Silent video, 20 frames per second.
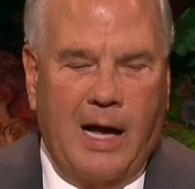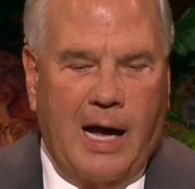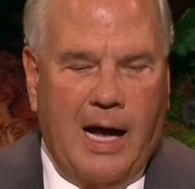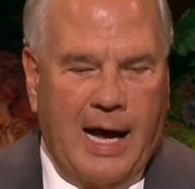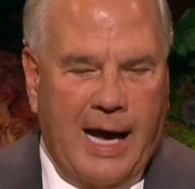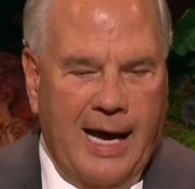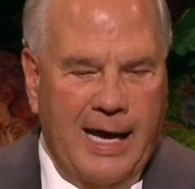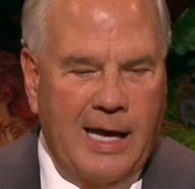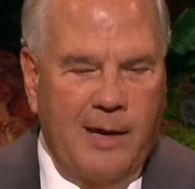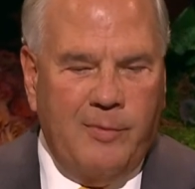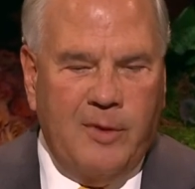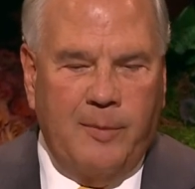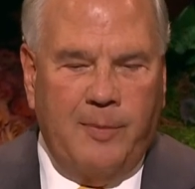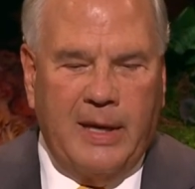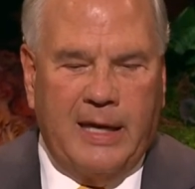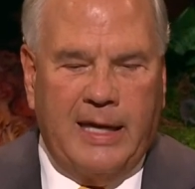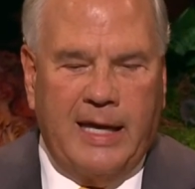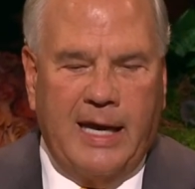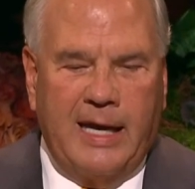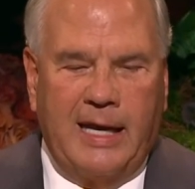"I am the
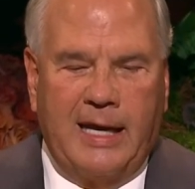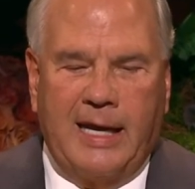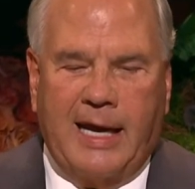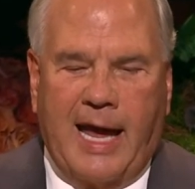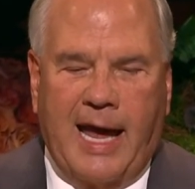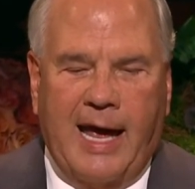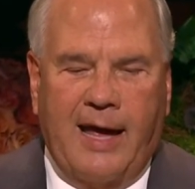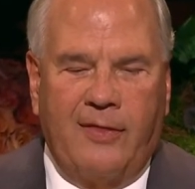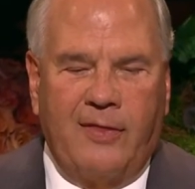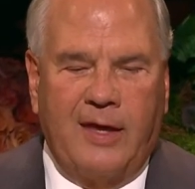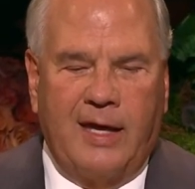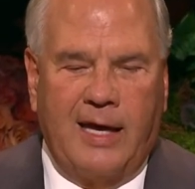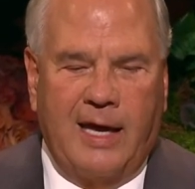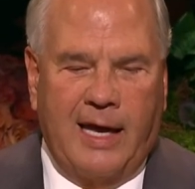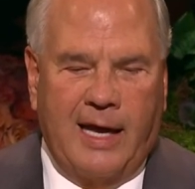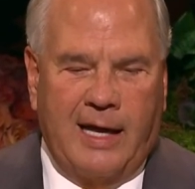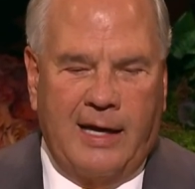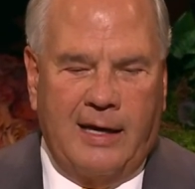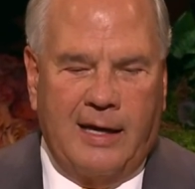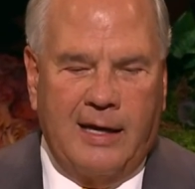beginning and the
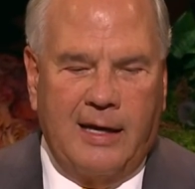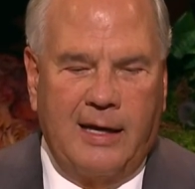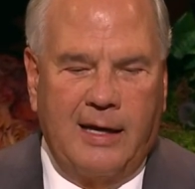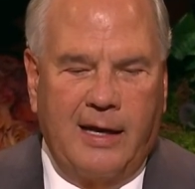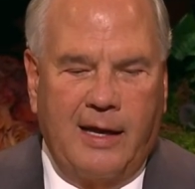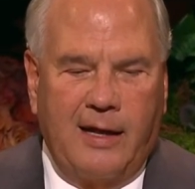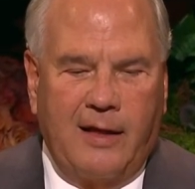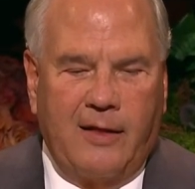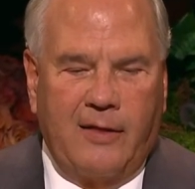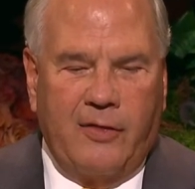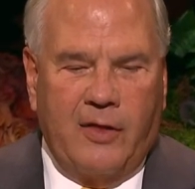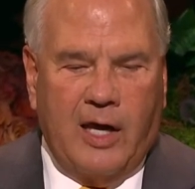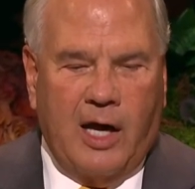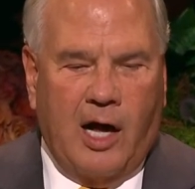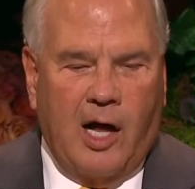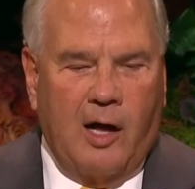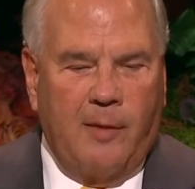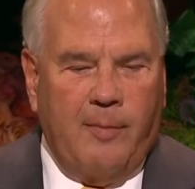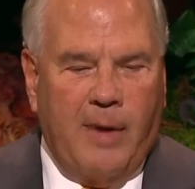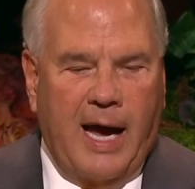end, the
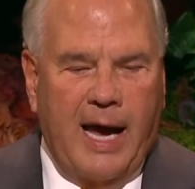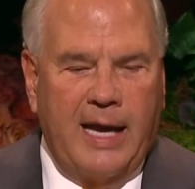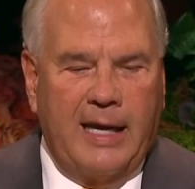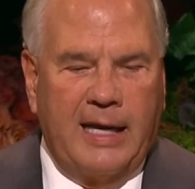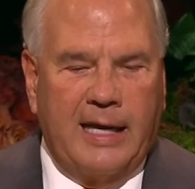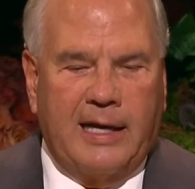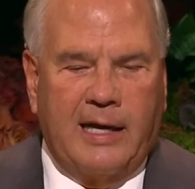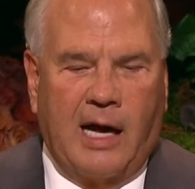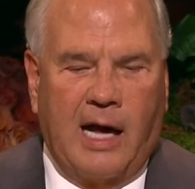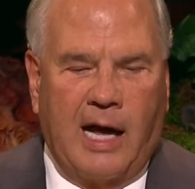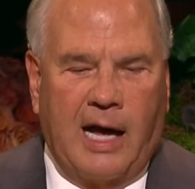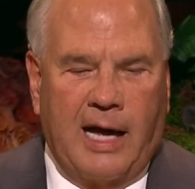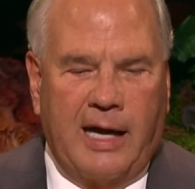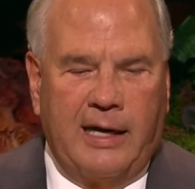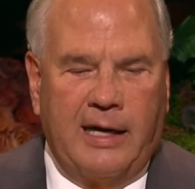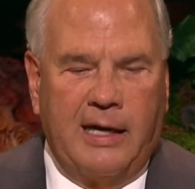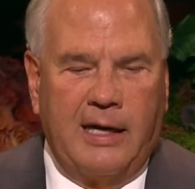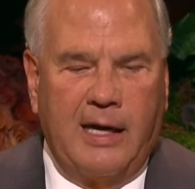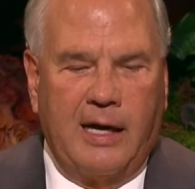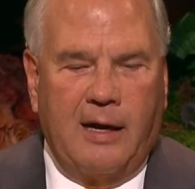Almighty
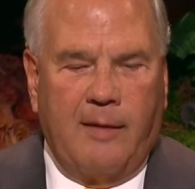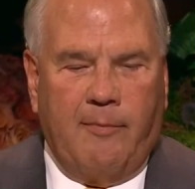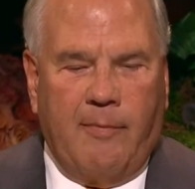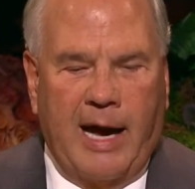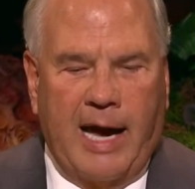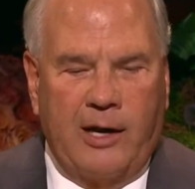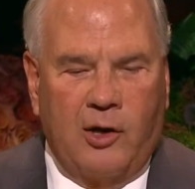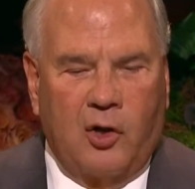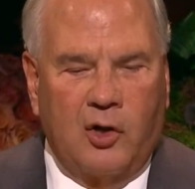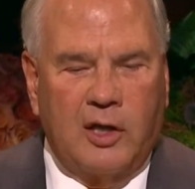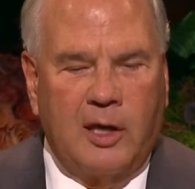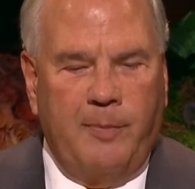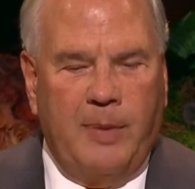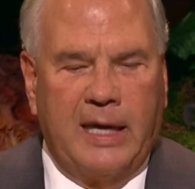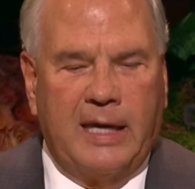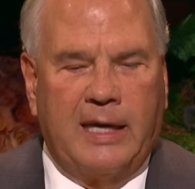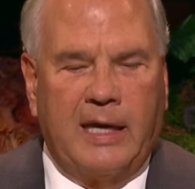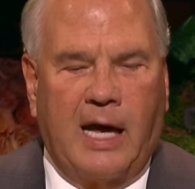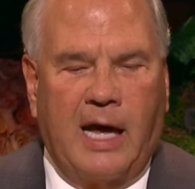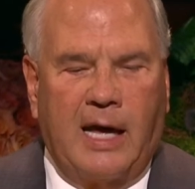God, mine only
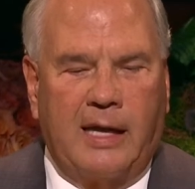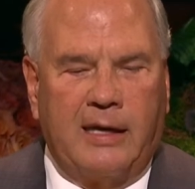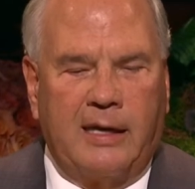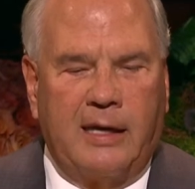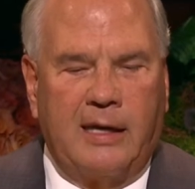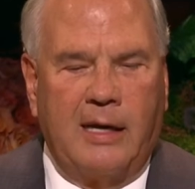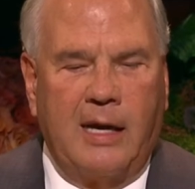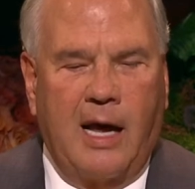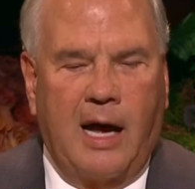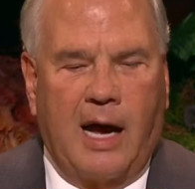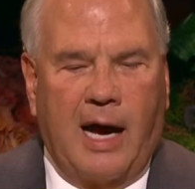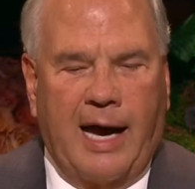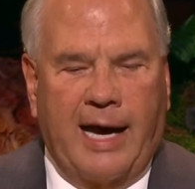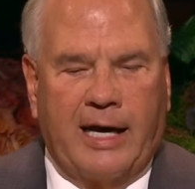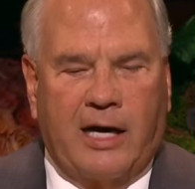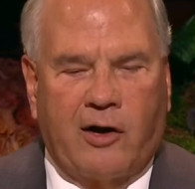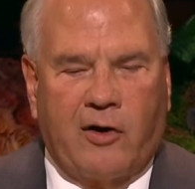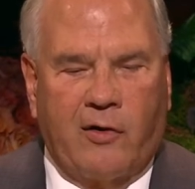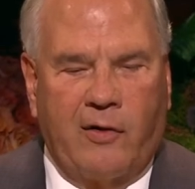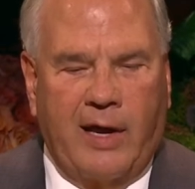begotten, I
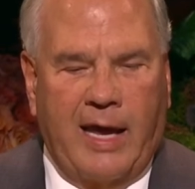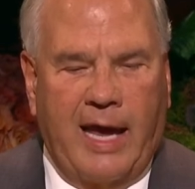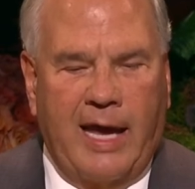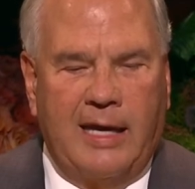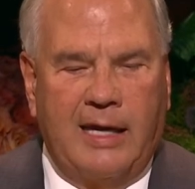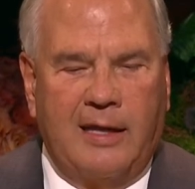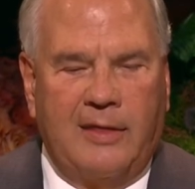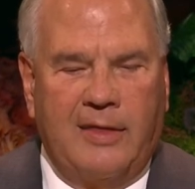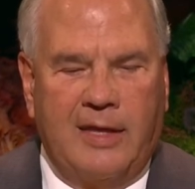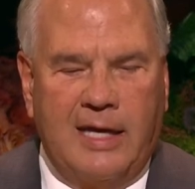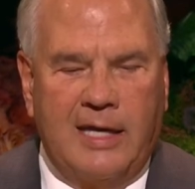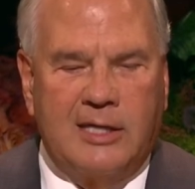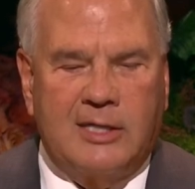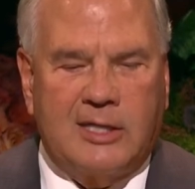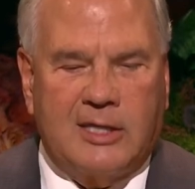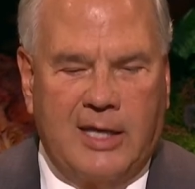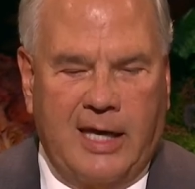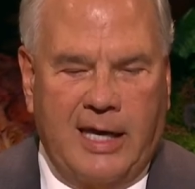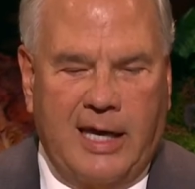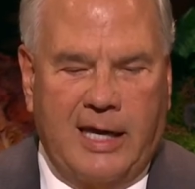created these
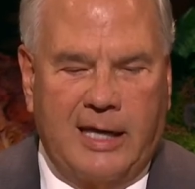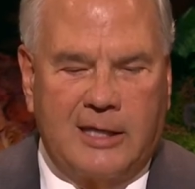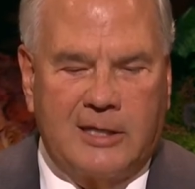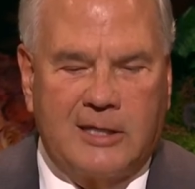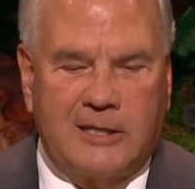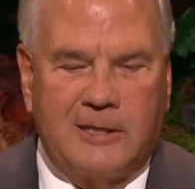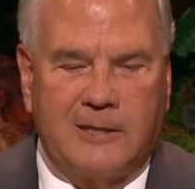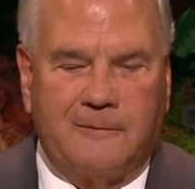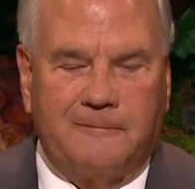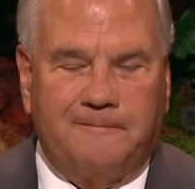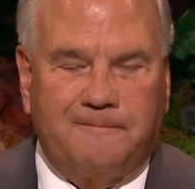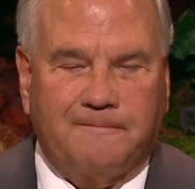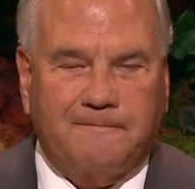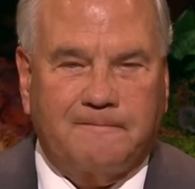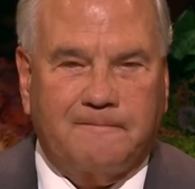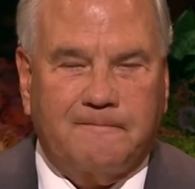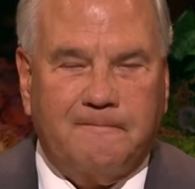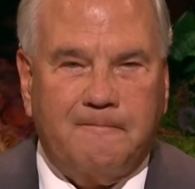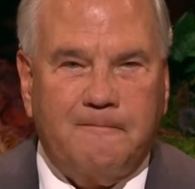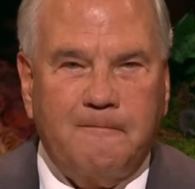things."
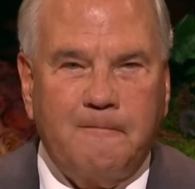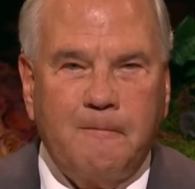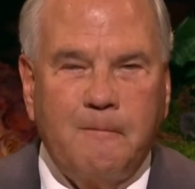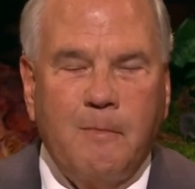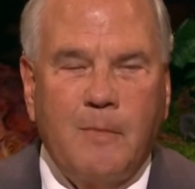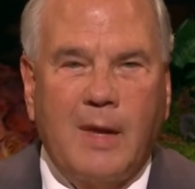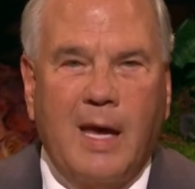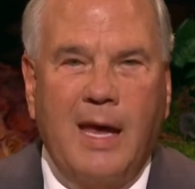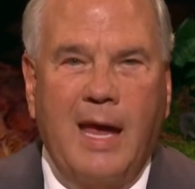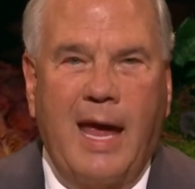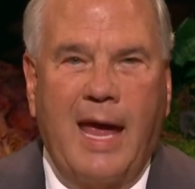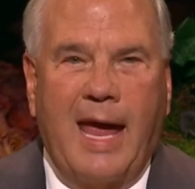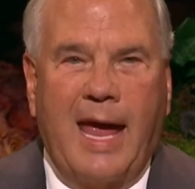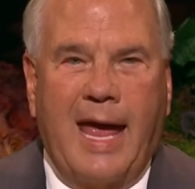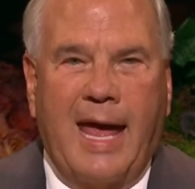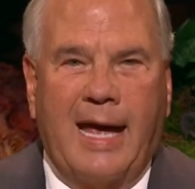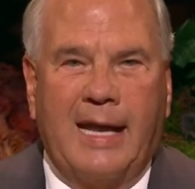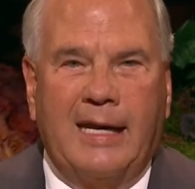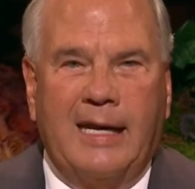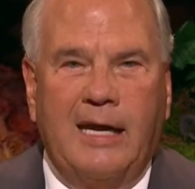
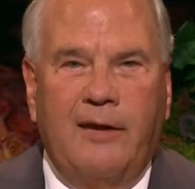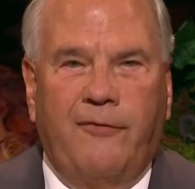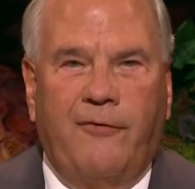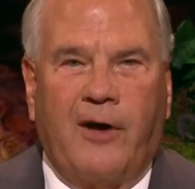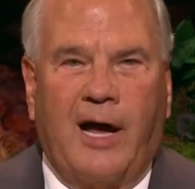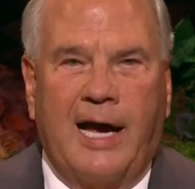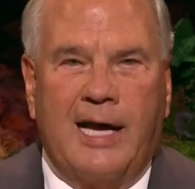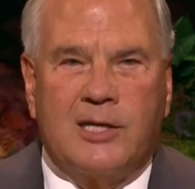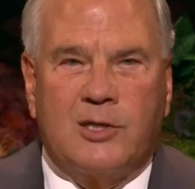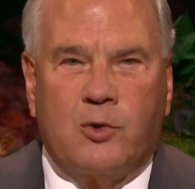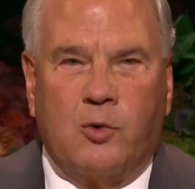And Nephi's